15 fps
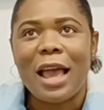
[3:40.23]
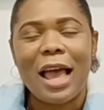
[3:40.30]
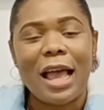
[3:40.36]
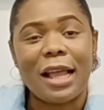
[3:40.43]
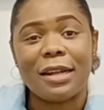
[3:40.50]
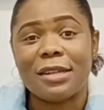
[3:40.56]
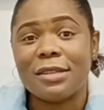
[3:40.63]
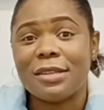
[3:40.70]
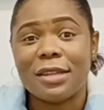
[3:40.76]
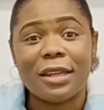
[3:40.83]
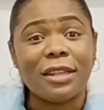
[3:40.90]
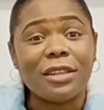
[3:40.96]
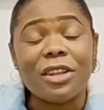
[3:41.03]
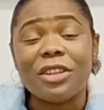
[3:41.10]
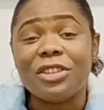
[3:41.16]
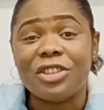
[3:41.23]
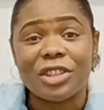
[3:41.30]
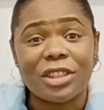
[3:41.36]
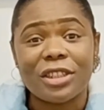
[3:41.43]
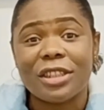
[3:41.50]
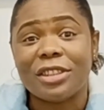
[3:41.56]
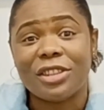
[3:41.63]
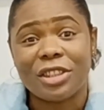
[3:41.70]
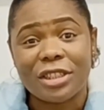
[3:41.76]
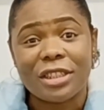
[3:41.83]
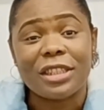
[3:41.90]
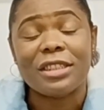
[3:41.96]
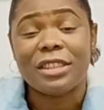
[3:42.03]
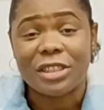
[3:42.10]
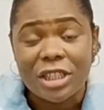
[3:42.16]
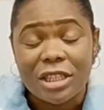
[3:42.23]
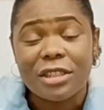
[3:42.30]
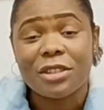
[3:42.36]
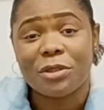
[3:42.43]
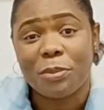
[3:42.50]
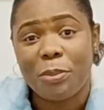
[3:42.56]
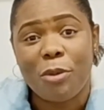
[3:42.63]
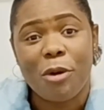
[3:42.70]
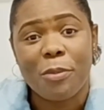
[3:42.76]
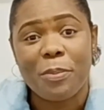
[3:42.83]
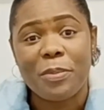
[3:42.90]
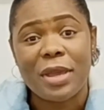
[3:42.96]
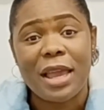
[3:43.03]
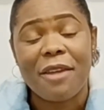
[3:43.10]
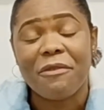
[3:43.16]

And it did support me.